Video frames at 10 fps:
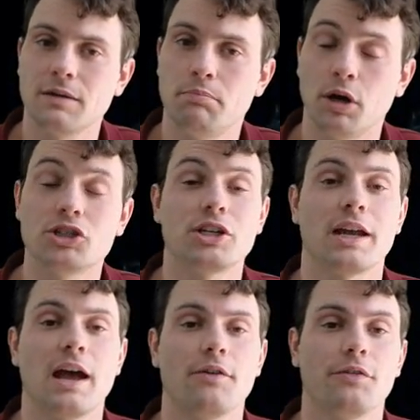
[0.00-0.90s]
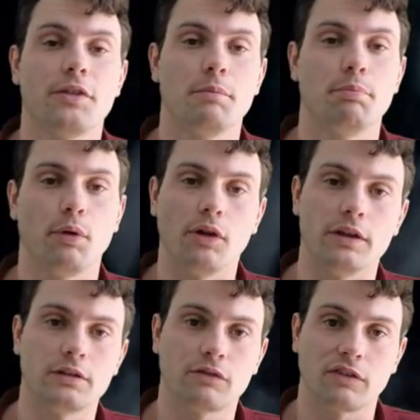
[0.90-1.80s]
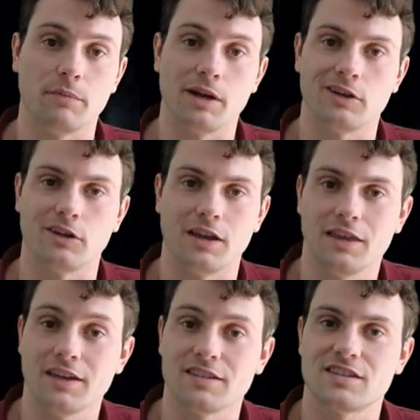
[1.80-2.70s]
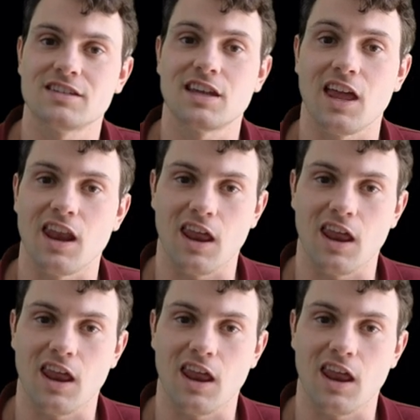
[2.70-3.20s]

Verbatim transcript: pushing out the bullets from underneath his skin.